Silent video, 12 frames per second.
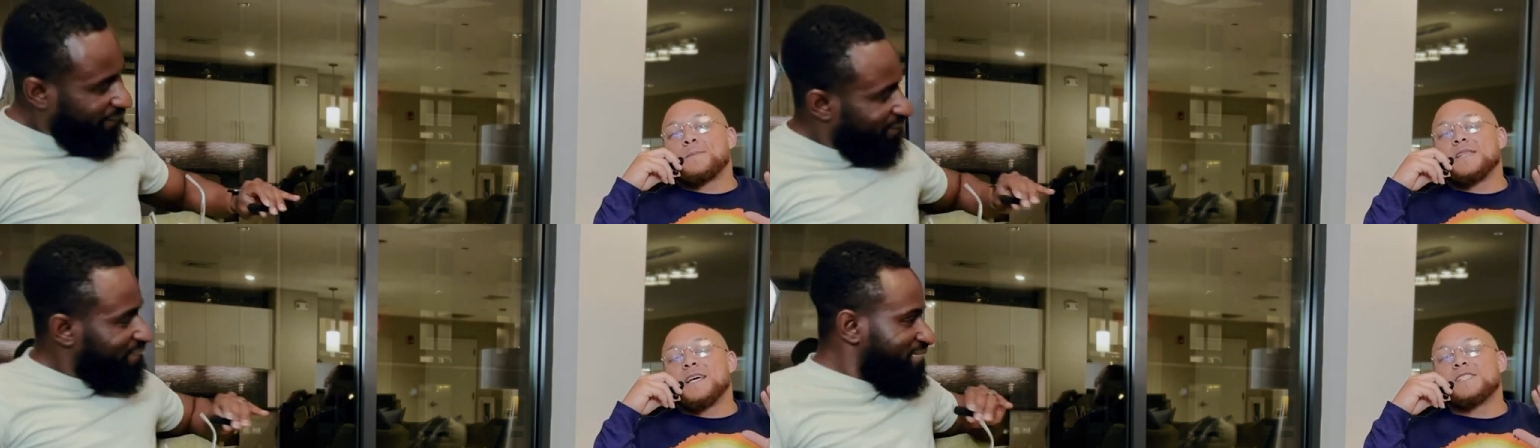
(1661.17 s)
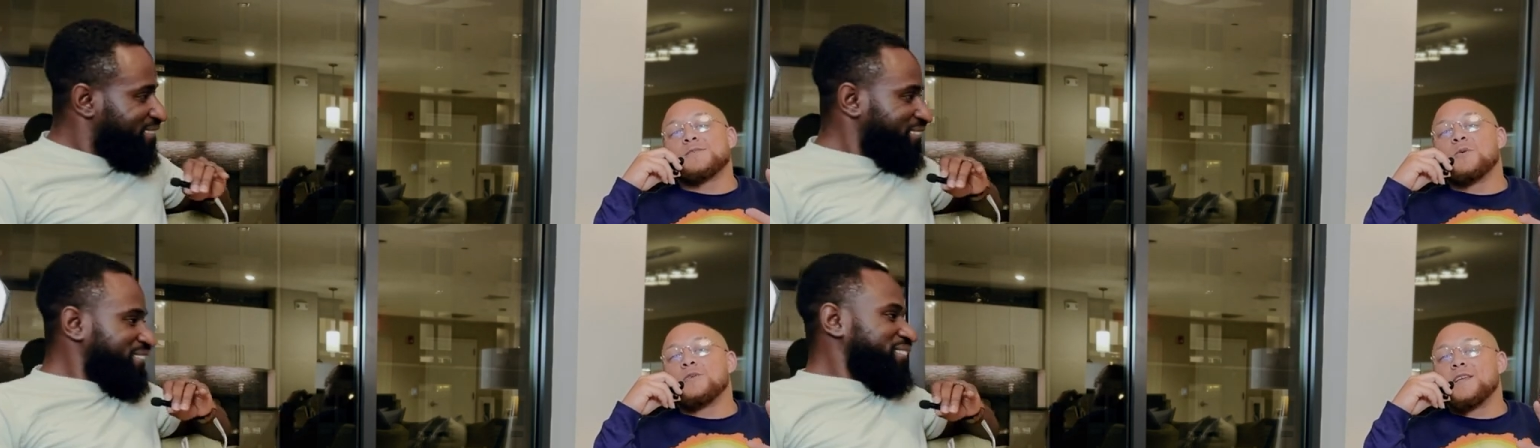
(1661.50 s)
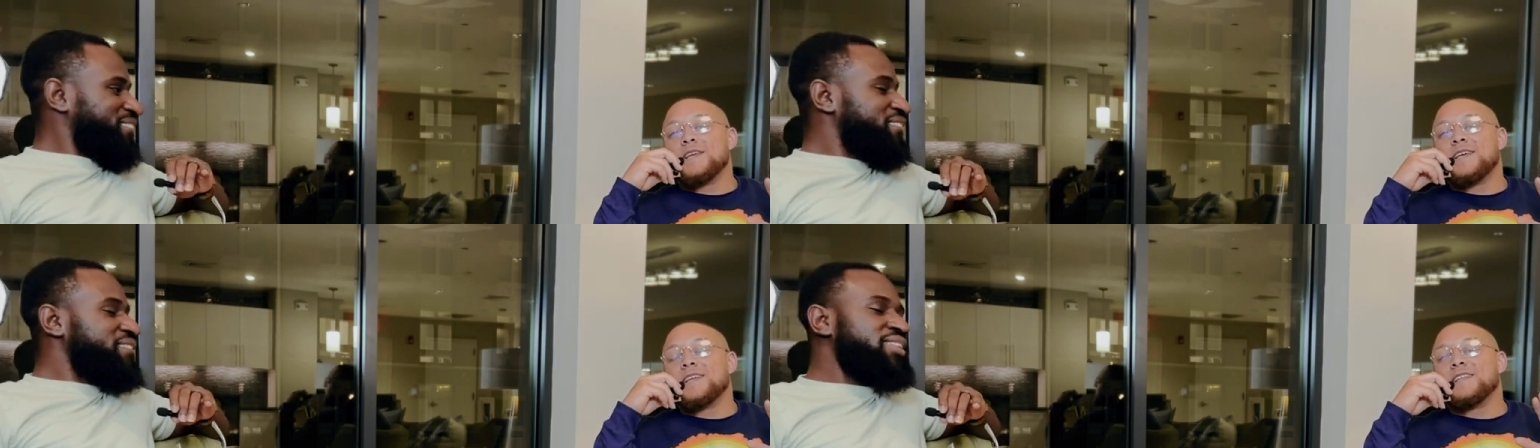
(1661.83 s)

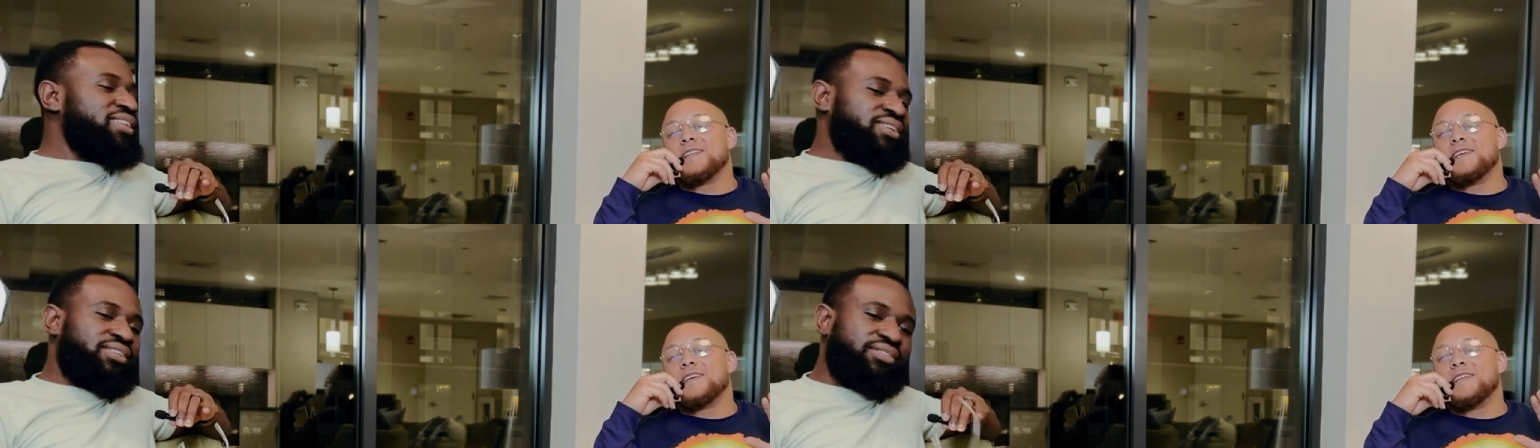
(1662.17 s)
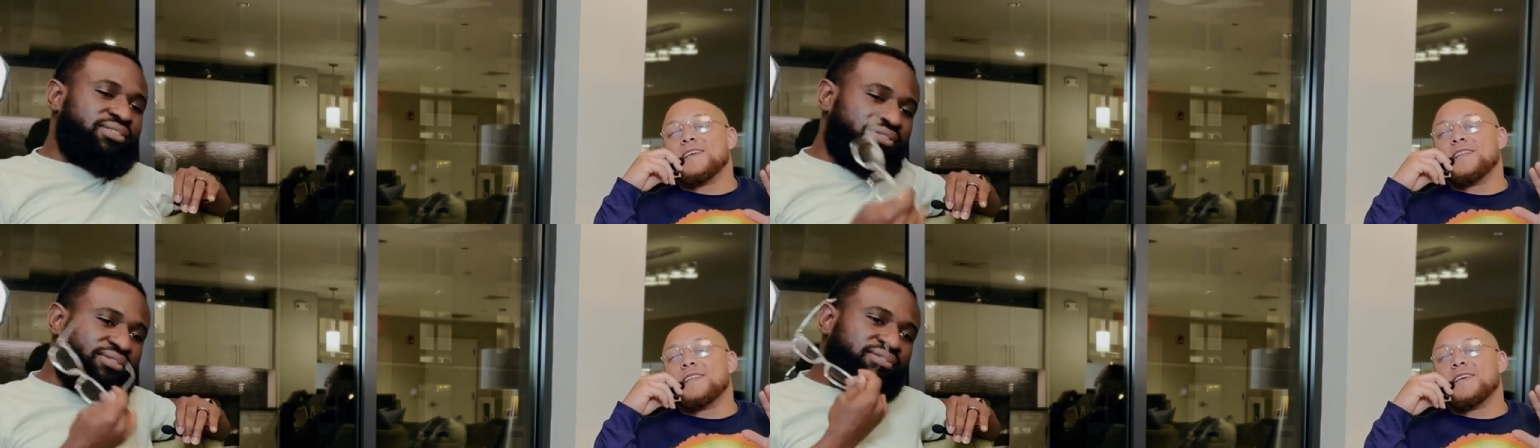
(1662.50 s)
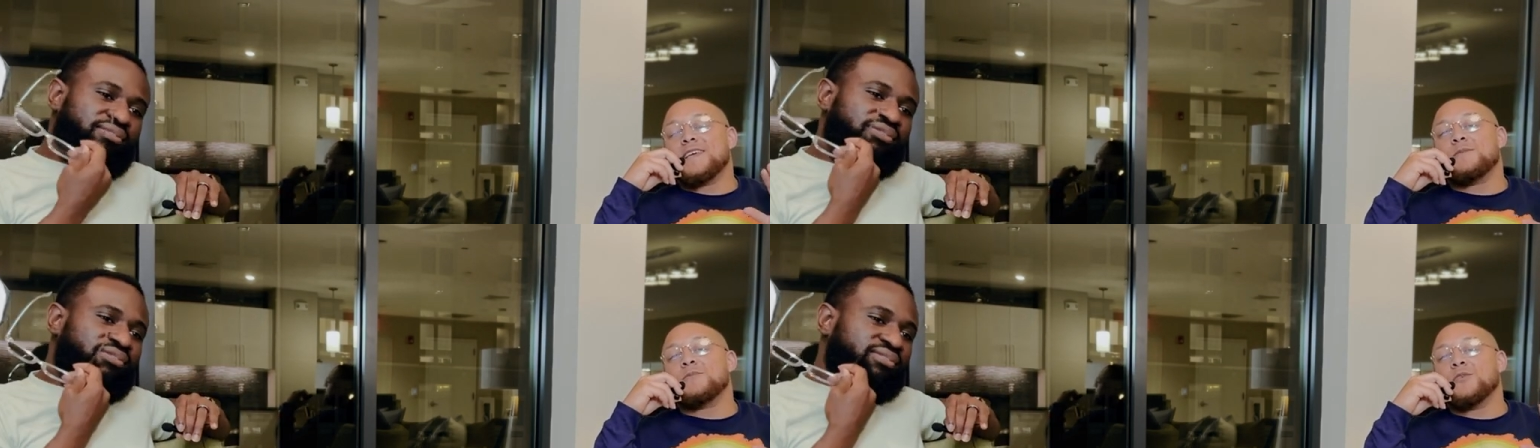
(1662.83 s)
Speaker 1: testimony in, in, in
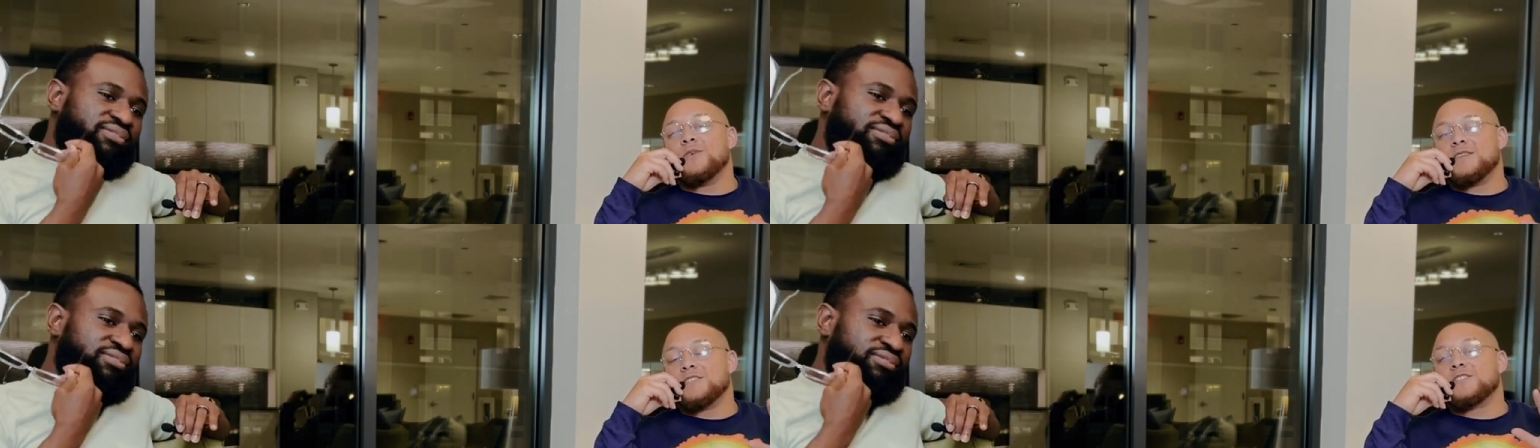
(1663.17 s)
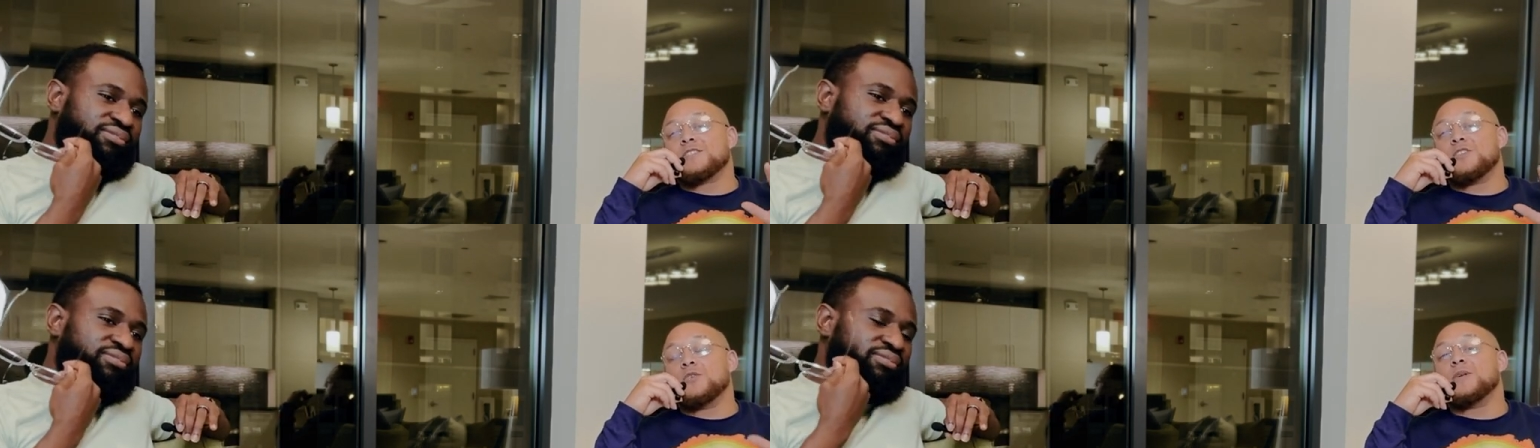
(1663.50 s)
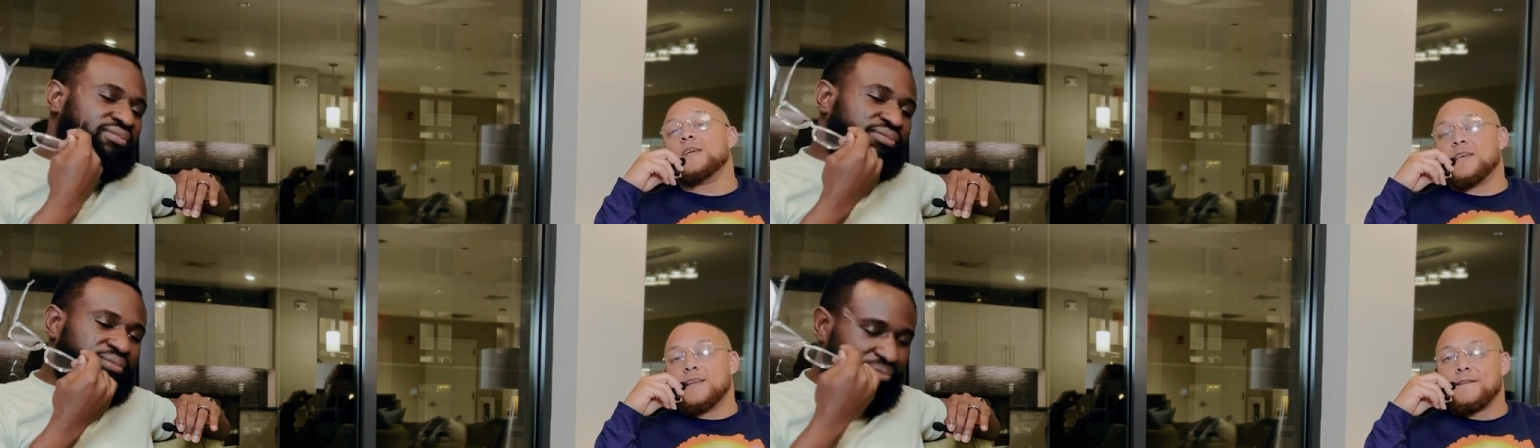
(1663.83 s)
the Hebrew is just
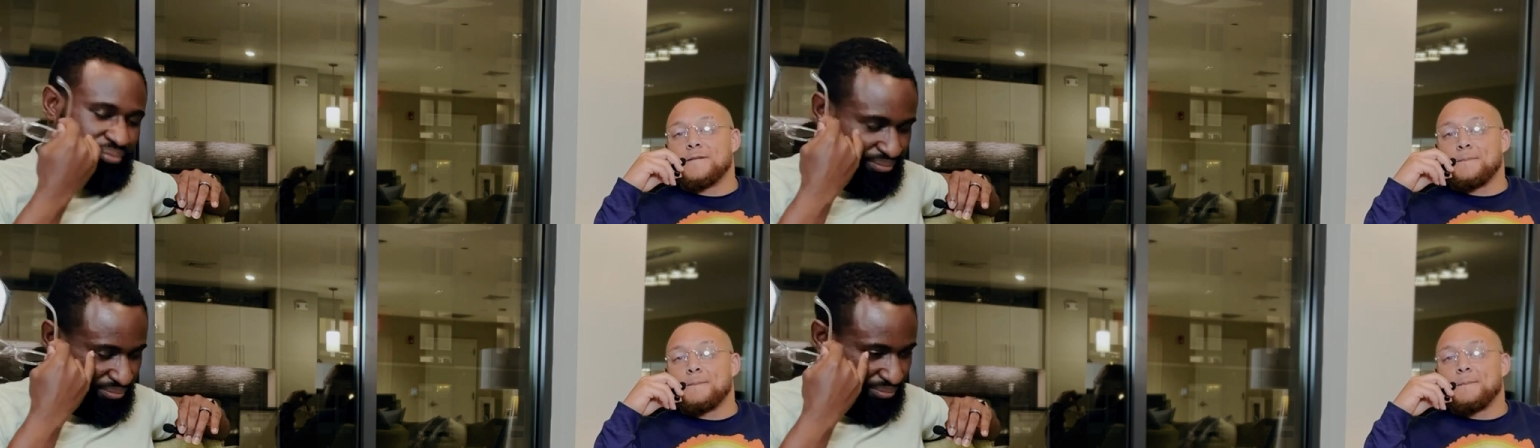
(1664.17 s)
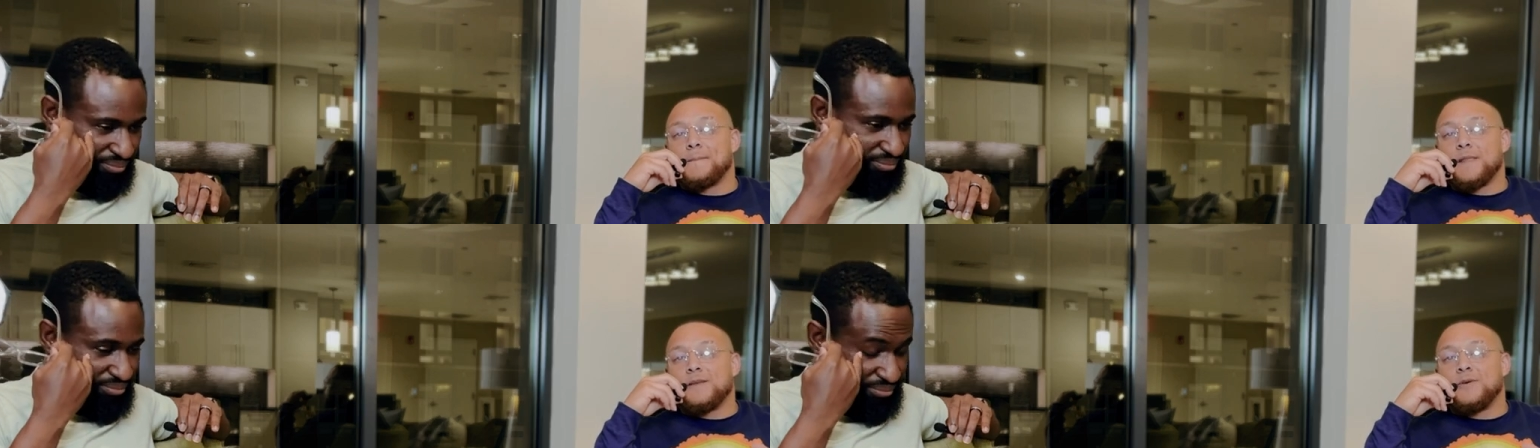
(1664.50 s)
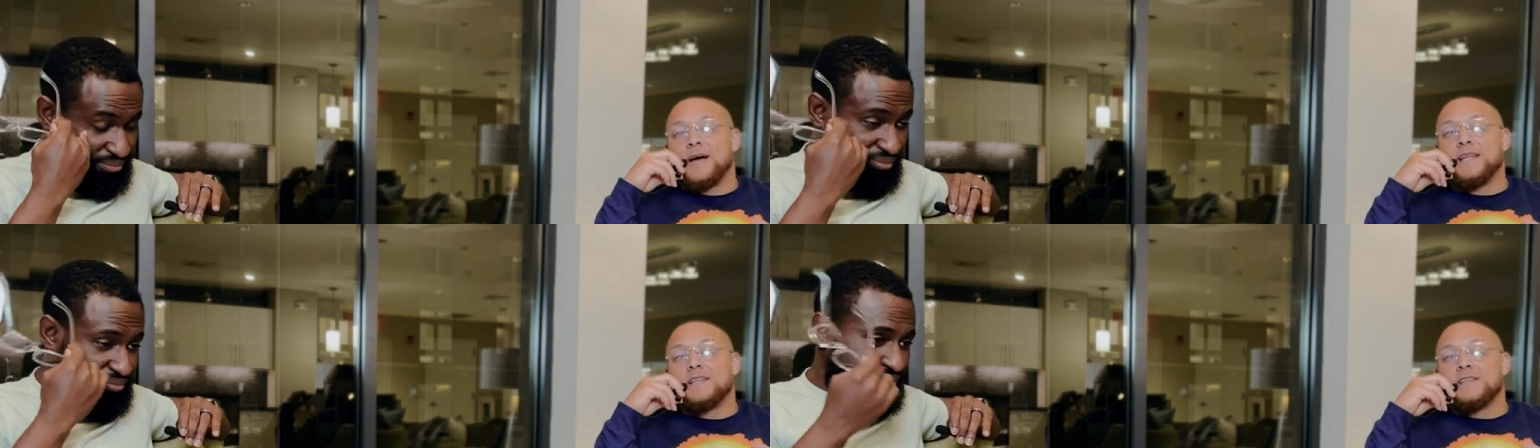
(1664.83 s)
do it again,
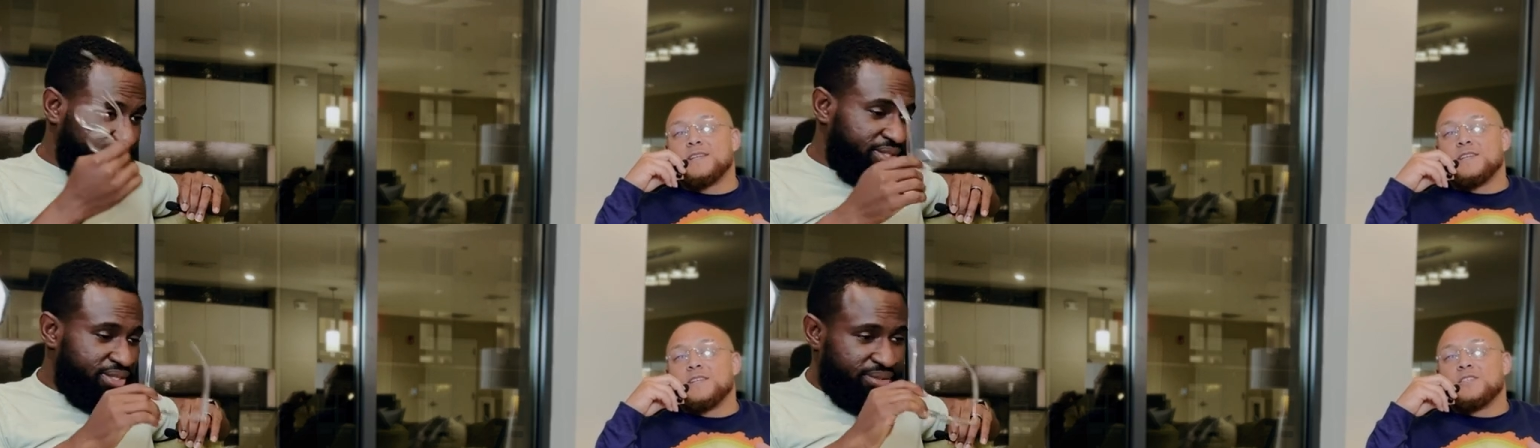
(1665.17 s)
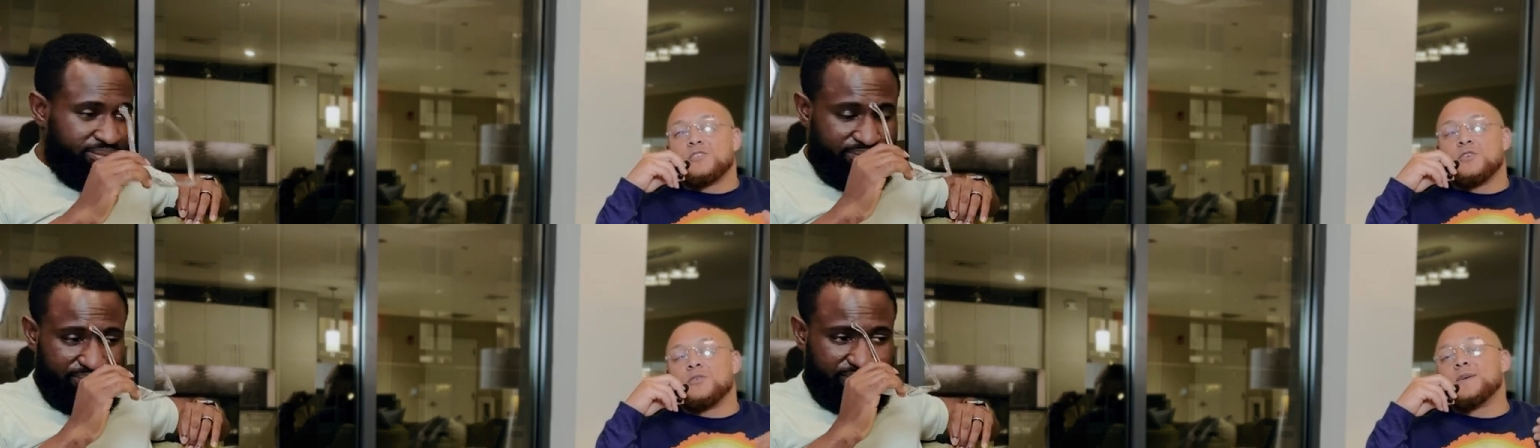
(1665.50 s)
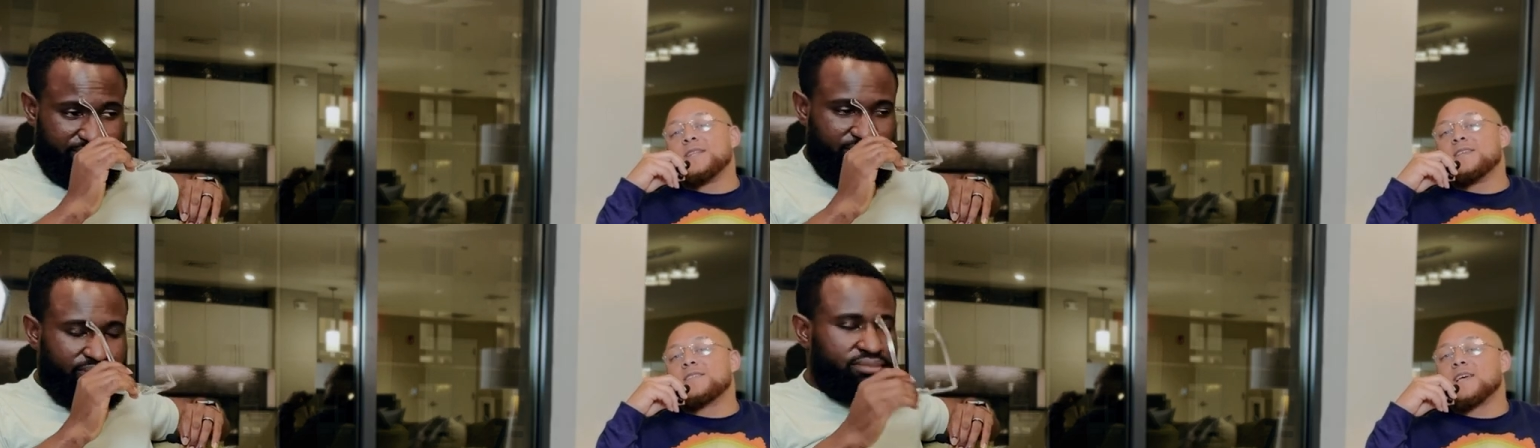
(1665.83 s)
right? Yeah. So you read these